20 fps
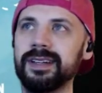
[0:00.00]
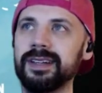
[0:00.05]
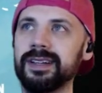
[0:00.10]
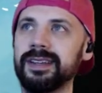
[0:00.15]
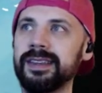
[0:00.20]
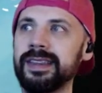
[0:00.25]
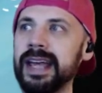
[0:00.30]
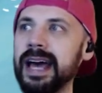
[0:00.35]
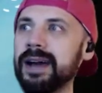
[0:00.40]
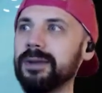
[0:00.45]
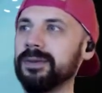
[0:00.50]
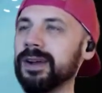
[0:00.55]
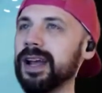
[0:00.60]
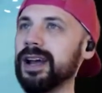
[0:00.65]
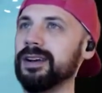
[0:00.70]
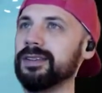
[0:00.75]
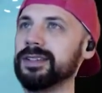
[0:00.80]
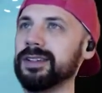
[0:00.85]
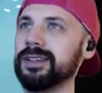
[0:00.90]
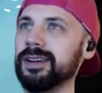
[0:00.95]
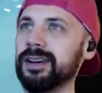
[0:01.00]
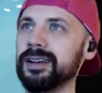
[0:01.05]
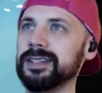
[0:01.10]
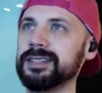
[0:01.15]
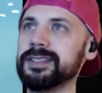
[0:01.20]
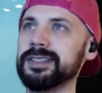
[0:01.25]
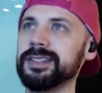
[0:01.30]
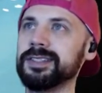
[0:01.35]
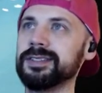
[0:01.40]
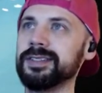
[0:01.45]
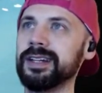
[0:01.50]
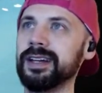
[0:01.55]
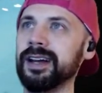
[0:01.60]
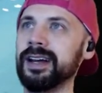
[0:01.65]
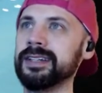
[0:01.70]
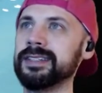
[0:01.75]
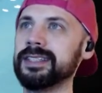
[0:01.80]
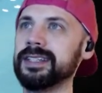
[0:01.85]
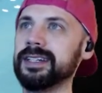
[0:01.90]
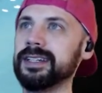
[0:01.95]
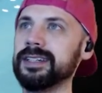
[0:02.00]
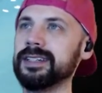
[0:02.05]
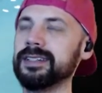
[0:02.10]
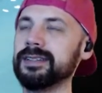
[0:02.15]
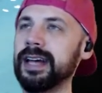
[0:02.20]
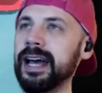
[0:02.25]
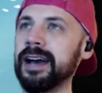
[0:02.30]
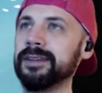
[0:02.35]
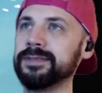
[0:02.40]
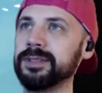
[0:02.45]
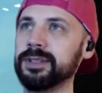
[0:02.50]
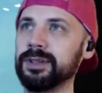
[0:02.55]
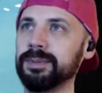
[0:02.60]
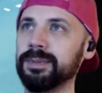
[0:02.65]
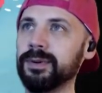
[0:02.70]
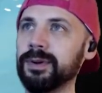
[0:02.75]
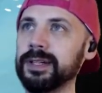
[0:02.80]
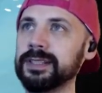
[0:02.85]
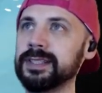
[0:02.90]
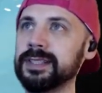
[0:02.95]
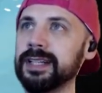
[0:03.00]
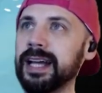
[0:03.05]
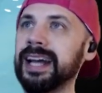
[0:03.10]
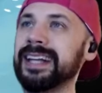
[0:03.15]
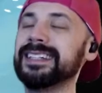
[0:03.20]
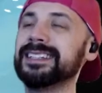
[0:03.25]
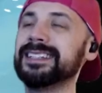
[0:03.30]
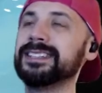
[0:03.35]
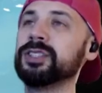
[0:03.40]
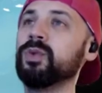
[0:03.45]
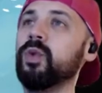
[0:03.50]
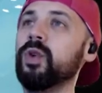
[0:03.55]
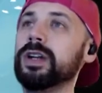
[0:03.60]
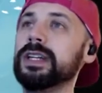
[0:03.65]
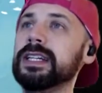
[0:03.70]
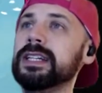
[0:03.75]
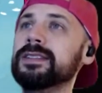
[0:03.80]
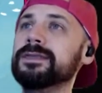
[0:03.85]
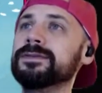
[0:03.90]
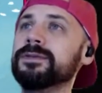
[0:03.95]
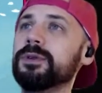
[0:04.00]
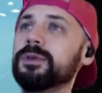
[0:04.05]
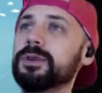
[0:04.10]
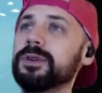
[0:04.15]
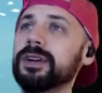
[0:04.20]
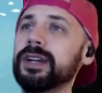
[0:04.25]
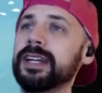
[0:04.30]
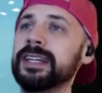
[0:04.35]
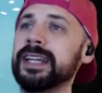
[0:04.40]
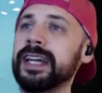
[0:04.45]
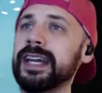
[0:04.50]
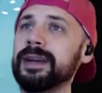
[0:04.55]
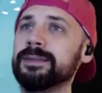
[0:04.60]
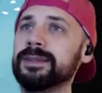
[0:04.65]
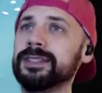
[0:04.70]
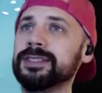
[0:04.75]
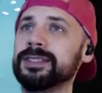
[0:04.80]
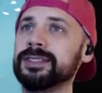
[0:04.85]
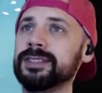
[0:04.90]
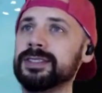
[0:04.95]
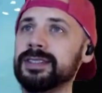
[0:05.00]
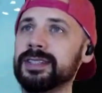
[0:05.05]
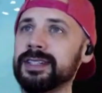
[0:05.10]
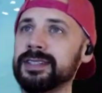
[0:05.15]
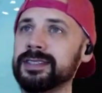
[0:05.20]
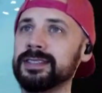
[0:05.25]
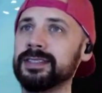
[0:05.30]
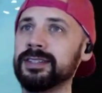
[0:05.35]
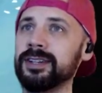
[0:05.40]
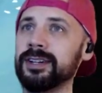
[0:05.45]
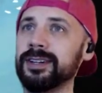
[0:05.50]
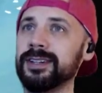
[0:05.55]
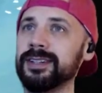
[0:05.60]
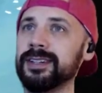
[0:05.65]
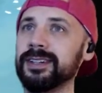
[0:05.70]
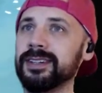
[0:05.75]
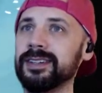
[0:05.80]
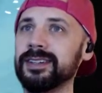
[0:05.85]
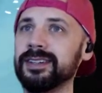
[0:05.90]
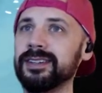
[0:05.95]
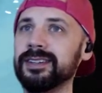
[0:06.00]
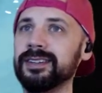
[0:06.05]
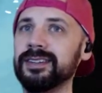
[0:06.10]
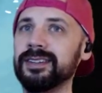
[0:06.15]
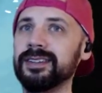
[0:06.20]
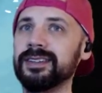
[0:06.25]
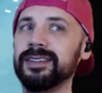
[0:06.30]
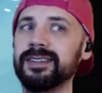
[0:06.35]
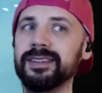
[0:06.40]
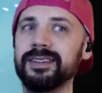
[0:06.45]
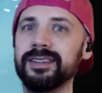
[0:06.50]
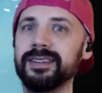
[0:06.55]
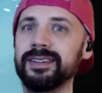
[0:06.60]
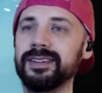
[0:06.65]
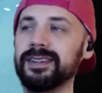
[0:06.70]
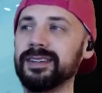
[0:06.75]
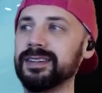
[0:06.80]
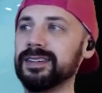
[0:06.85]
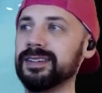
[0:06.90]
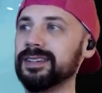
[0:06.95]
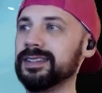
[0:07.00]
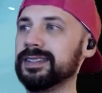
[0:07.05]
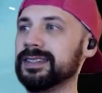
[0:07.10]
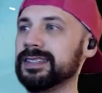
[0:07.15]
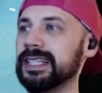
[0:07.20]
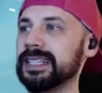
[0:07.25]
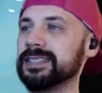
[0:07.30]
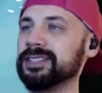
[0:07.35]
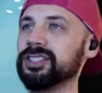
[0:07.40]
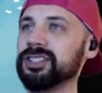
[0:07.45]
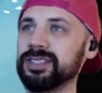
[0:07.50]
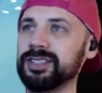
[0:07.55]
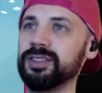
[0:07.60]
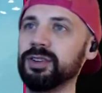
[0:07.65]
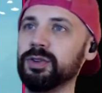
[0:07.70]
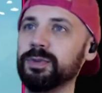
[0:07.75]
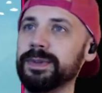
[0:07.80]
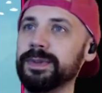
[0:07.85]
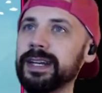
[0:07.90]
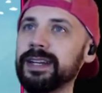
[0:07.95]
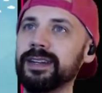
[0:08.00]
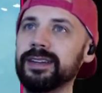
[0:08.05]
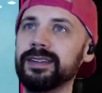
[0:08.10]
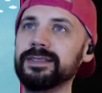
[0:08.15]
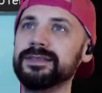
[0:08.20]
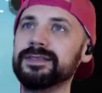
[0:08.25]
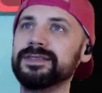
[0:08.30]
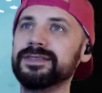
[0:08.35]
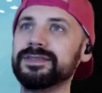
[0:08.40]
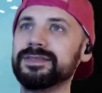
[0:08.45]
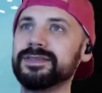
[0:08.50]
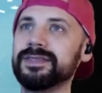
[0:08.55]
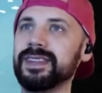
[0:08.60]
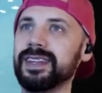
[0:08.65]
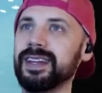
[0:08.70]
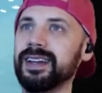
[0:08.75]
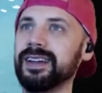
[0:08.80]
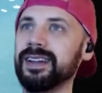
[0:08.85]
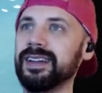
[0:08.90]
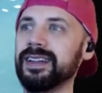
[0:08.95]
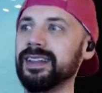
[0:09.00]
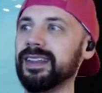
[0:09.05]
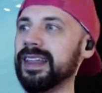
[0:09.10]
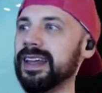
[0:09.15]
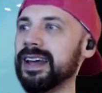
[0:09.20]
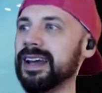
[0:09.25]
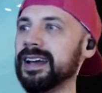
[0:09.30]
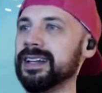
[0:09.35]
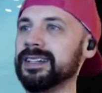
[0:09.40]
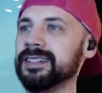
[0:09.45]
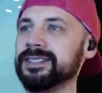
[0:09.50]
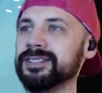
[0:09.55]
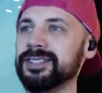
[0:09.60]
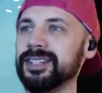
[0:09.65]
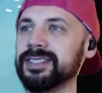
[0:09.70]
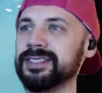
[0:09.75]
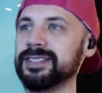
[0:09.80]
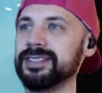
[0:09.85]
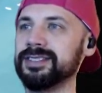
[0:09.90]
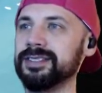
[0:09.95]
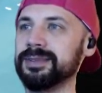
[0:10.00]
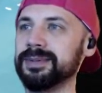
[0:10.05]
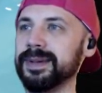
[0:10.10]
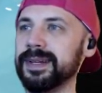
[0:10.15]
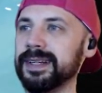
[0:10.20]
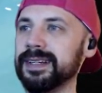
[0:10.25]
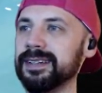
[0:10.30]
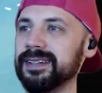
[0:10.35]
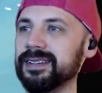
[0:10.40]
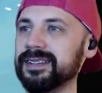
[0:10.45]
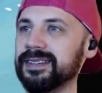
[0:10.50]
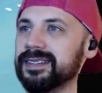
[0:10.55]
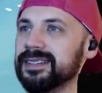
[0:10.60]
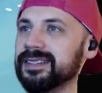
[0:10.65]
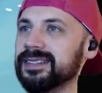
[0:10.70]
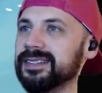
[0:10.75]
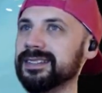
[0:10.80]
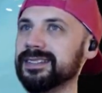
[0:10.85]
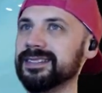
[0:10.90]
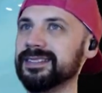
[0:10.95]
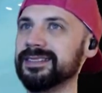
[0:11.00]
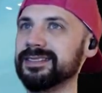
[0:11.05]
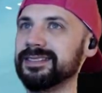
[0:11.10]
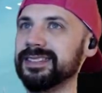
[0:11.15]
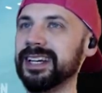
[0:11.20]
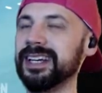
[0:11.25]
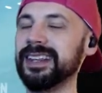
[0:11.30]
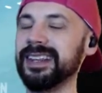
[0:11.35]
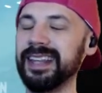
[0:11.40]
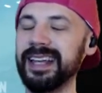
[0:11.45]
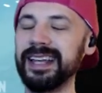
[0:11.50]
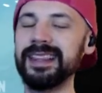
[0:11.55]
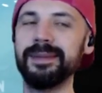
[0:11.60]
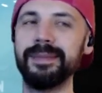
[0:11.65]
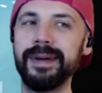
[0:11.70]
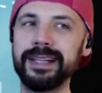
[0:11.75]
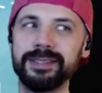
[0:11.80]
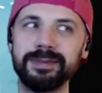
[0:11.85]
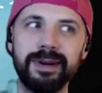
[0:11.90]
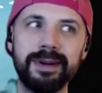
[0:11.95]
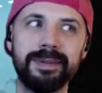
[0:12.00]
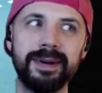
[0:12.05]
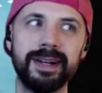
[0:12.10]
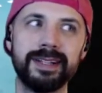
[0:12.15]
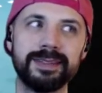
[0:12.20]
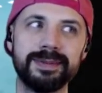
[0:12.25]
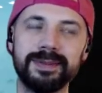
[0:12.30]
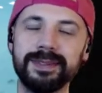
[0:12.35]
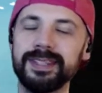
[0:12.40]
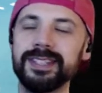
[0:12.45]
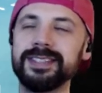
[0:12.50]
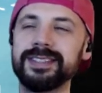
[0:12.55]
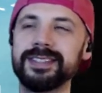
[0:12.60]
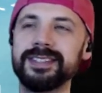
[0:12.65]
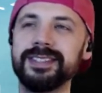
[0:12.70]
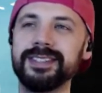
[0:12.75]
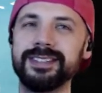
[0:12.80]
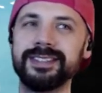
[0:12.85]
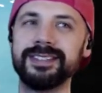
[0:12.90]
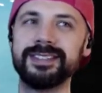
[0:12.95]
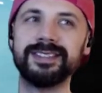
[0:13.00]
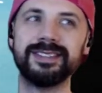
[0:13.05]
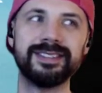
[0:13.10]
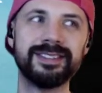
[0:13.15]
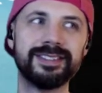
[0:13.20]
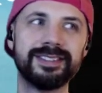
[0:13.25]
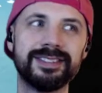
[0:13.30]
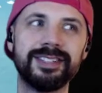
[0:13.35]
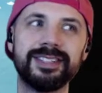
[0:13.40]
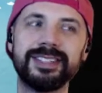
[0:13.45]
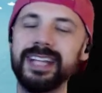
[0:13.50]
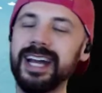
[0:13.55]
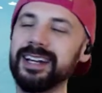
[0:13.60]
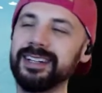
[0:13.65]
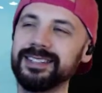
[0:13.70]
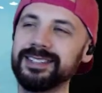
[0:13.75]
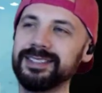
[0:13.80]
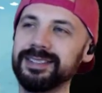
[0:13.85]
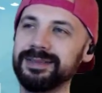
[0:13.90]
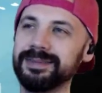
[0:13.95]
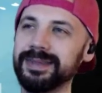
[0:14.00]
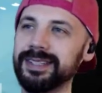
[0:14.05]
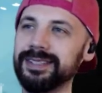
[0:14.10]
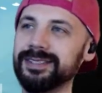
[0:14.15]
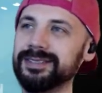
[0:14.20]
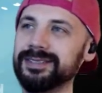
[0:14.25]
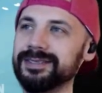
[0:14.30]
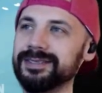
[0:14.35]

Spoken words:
That round, honestly, couldn't... I did, after the poison, I did 24 damage to this nerd. That's just stupid. That is just stupid. And in the best way possible. It's good kind of stupid.